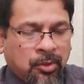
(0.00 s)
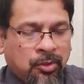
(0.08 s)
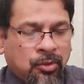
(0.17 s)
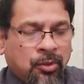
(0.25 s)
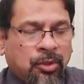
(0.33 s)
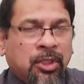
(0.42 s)

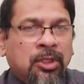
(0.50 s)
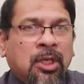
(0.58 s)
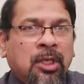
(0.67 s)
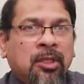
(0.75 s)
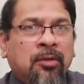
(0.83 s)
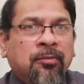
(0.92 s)
So these
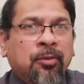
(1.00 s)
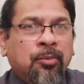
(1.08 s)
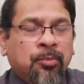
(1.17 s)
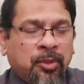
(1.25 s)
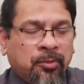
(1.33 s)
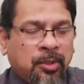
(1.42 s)
are the few
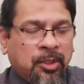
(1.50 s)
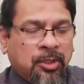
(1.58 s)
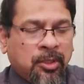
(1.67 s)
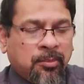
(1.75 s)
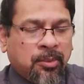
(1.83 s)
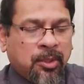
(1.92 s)

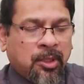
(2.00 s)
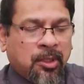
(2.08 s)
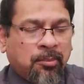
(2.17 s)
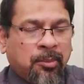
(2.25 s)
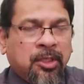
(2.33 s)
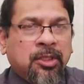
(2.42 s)

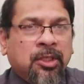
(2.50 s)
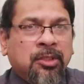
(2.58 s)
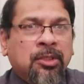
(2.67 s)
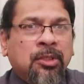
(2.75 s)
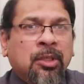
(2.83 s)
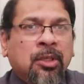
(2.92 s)
preventive
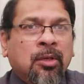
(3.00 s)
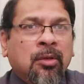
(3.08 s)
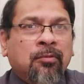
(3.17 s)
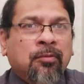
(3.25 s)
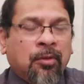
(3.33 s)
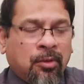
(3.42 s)
measures
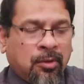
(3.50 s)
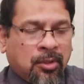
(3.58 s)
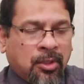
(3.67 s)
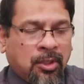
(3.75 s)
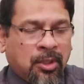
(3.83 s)
for